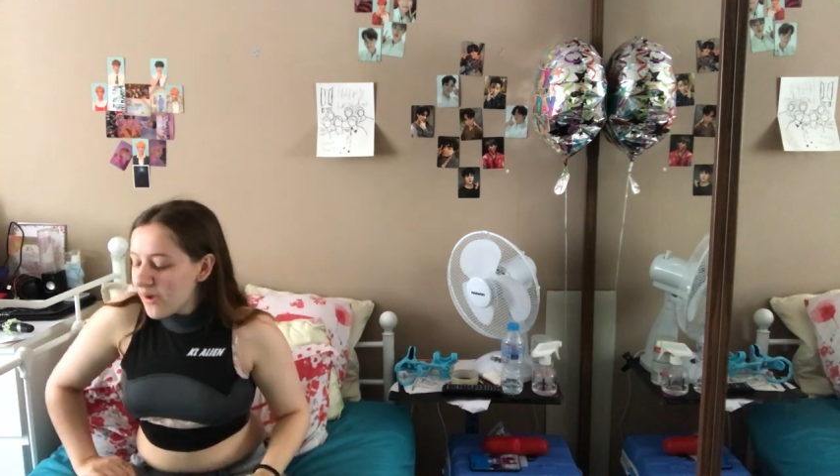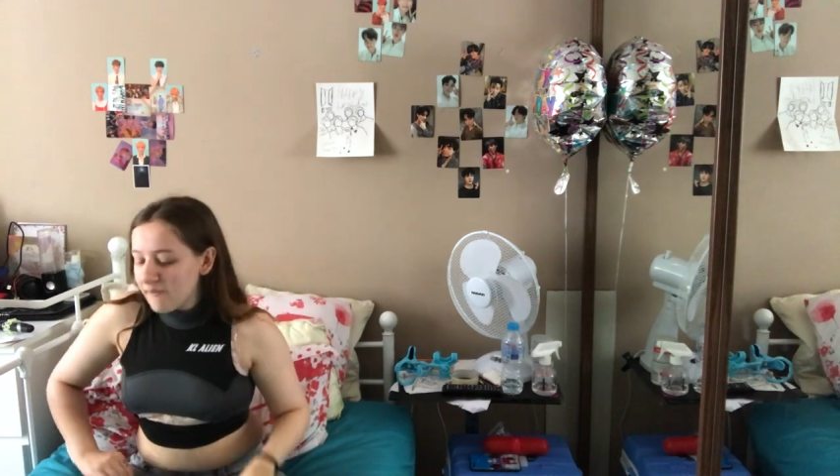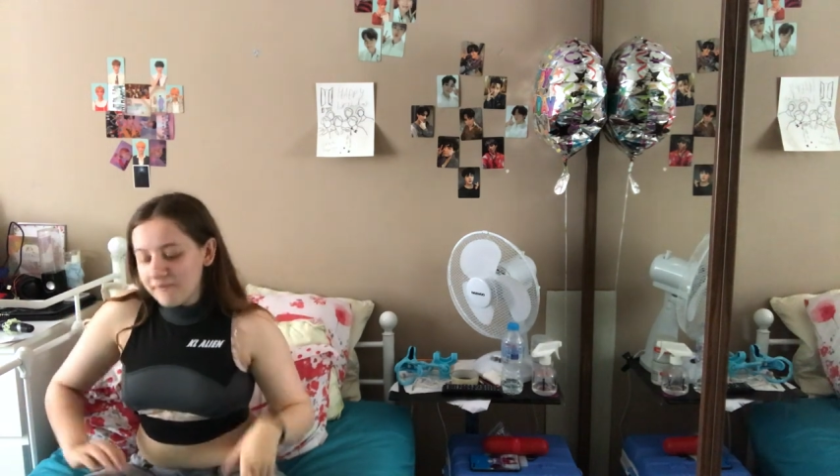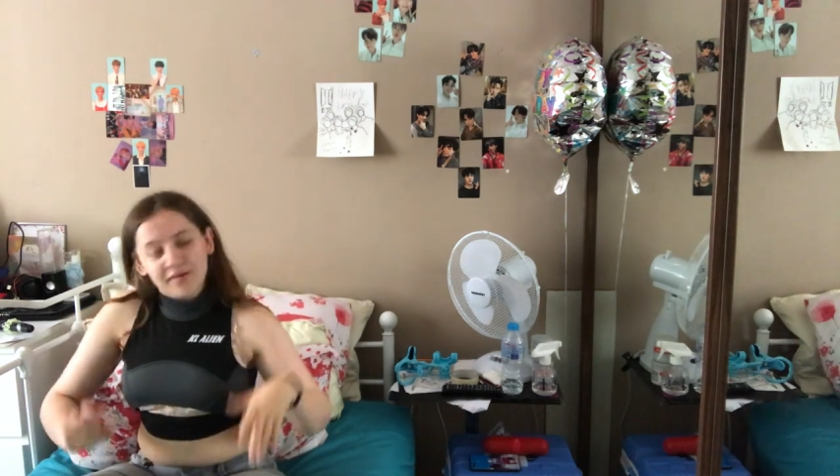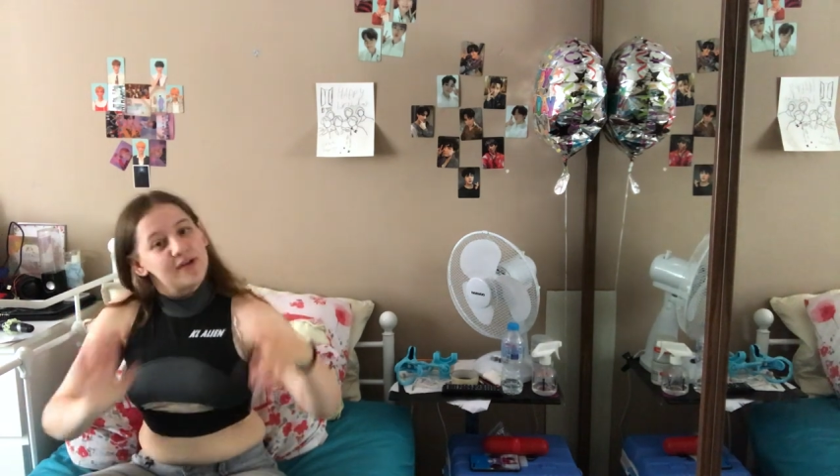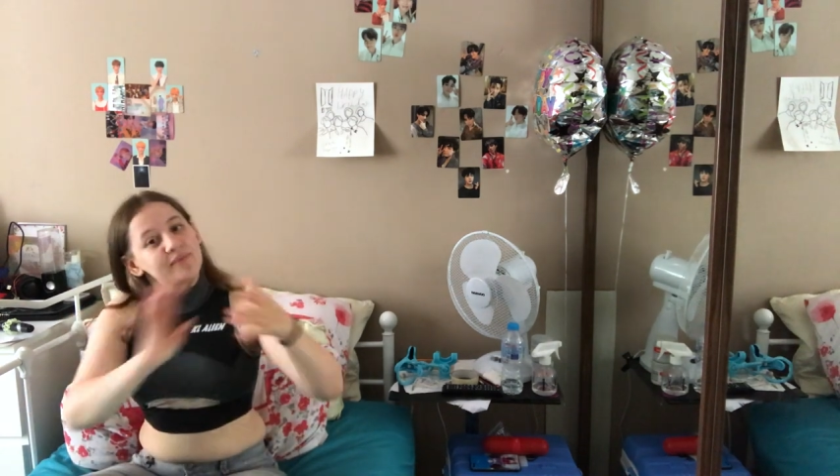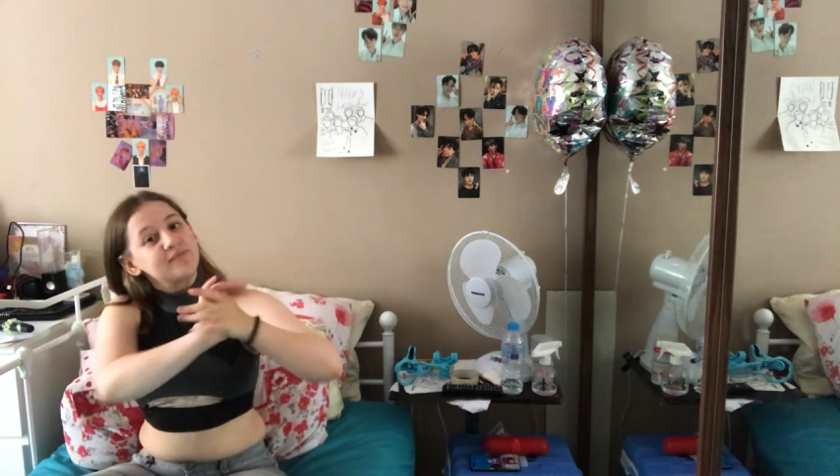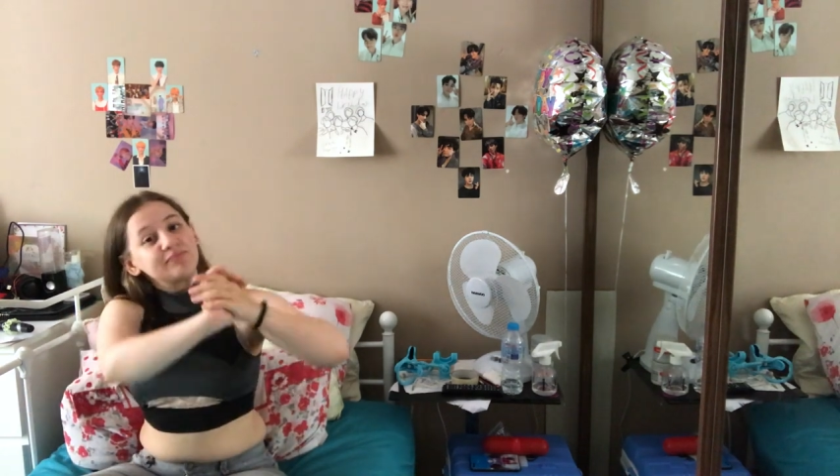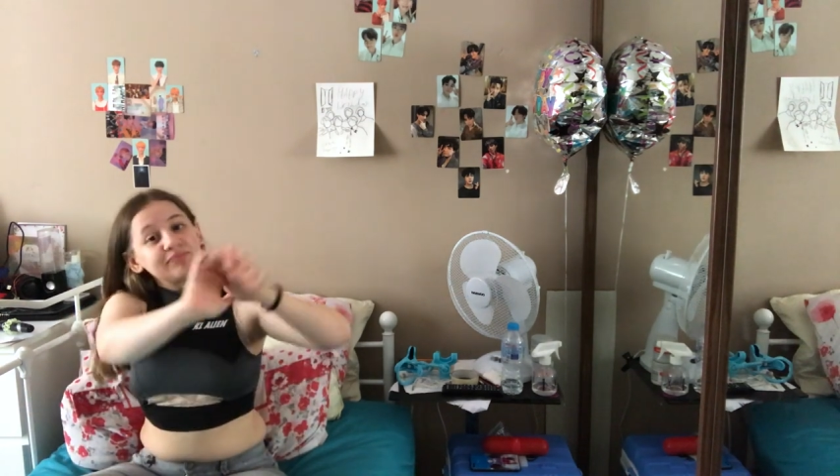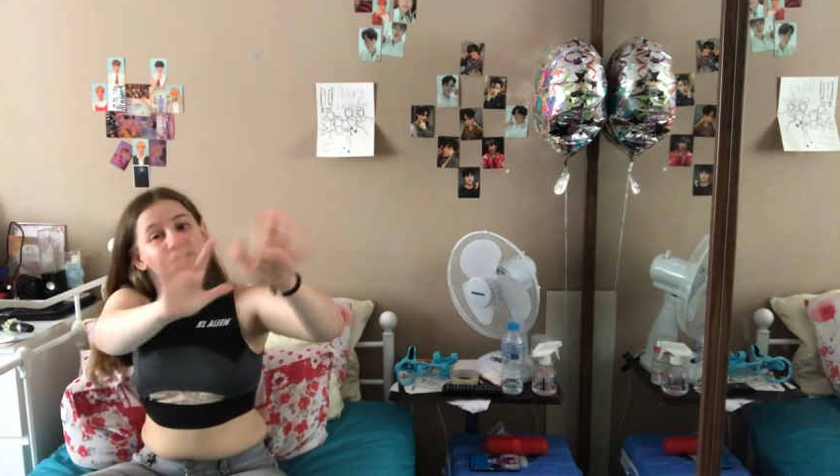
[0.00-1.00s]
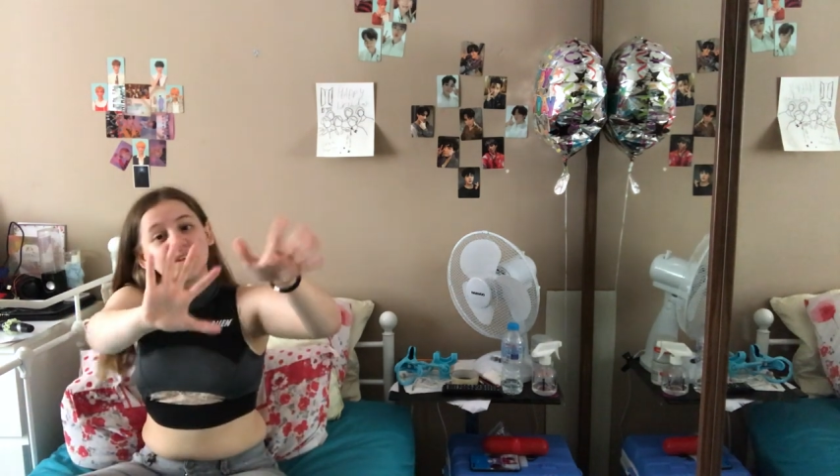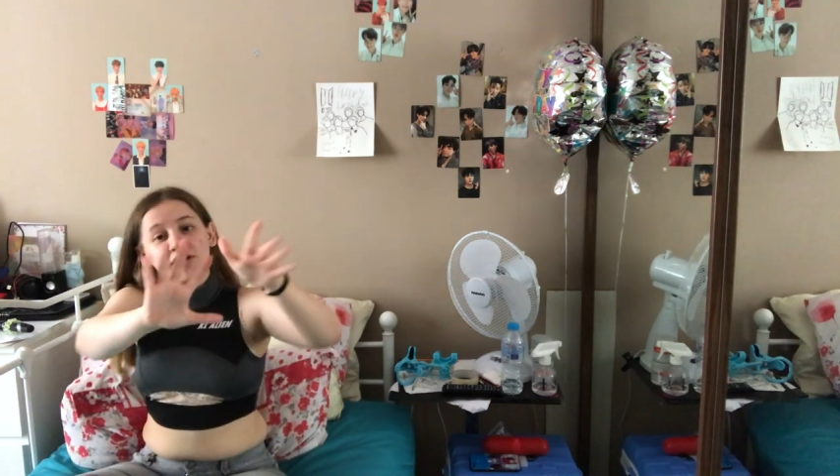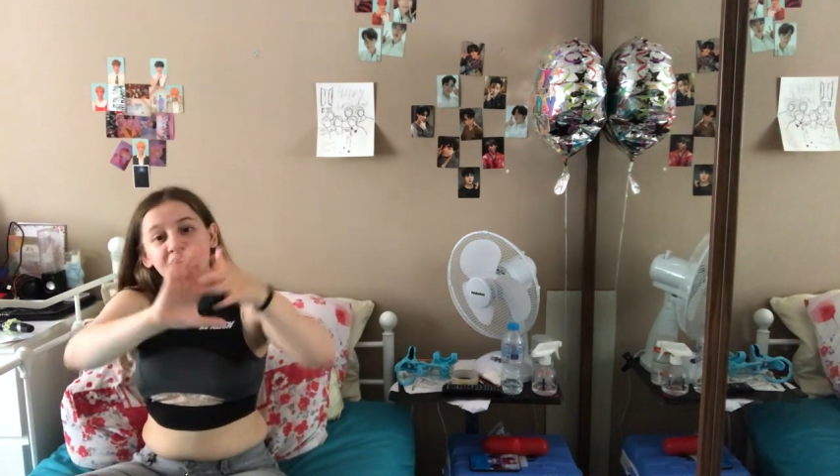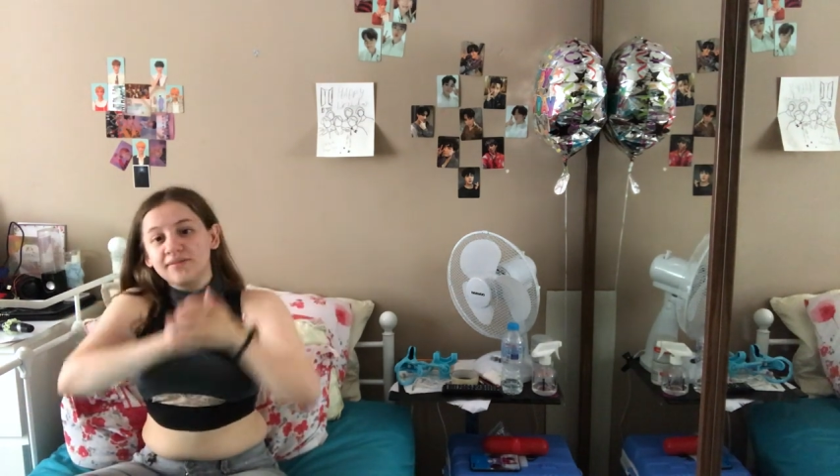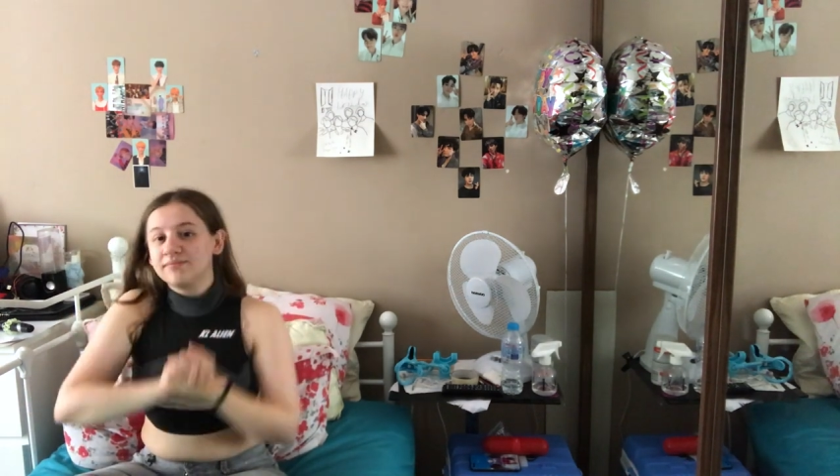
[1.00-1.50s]
but you
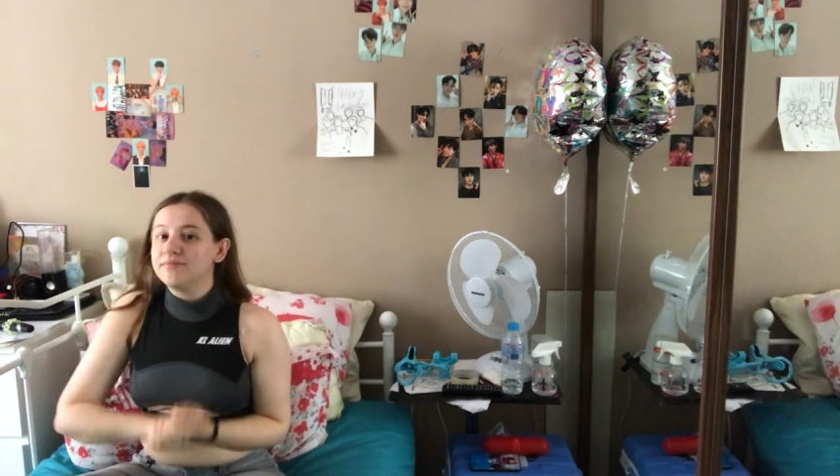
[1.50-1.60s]
know.